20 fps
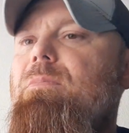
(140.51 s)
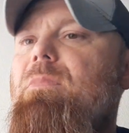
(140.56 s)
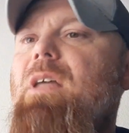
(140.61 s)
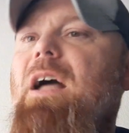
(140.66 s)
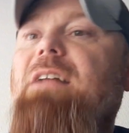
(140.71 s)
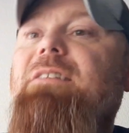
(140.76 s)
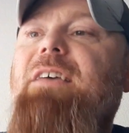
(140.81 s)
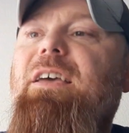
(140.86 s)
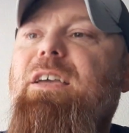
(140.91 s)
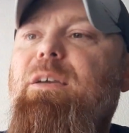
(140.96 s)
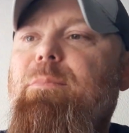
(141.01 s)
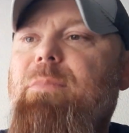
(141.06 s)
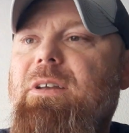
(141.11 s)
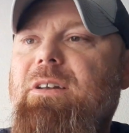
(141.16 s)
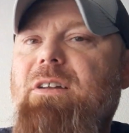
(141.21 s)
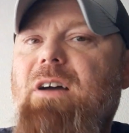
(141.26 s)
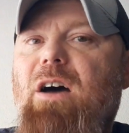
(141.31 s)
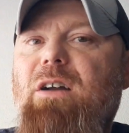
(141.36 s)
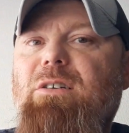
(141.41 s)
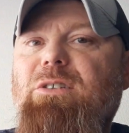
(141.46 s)
I take it
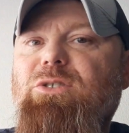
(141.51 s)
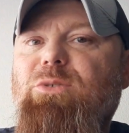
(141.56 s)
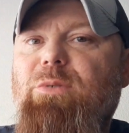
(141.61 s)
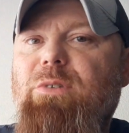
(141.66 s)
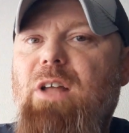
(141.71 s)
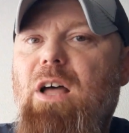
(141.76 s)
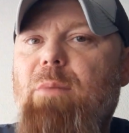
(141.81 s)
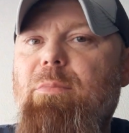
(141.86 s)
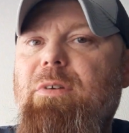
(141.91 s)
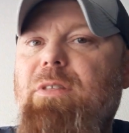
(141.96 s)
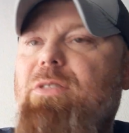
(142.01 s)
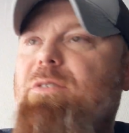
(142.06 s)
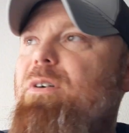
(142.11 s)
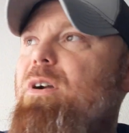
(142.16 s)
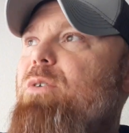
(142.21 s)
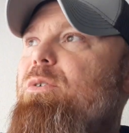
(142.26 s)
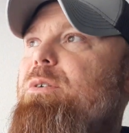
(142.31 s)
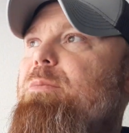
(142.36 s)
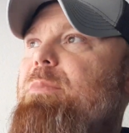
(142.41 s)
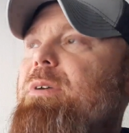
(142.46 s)
McDonald's will not be
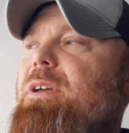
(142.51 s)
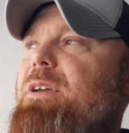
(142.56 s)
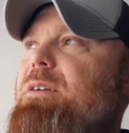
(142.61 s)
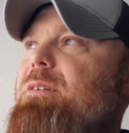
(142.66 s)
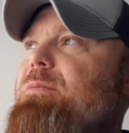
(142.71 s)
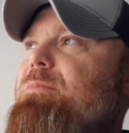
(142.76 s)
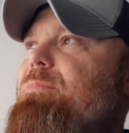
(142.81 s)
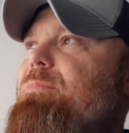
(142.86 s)
throwing me